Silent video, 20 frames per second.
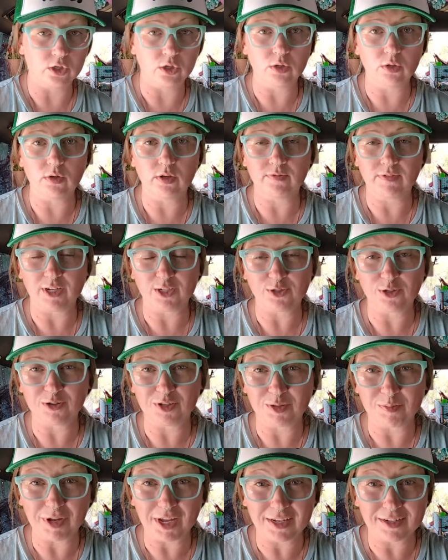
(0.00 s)
new Adventuring
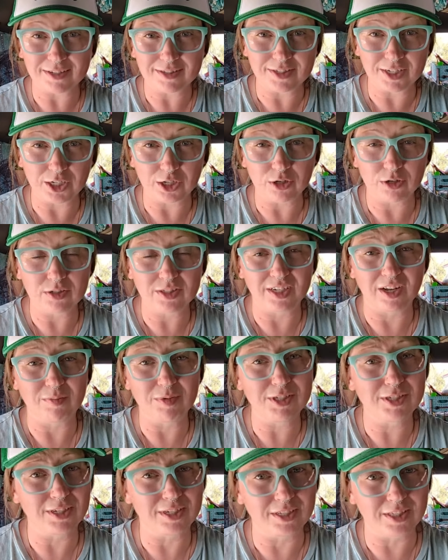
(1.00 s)
with Amanda stickers, and I've
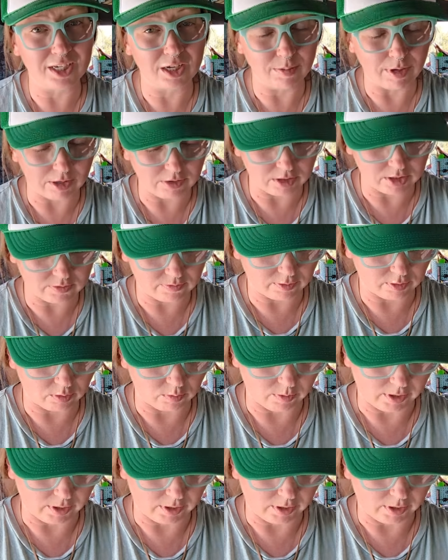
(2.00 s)
been teasing about these for a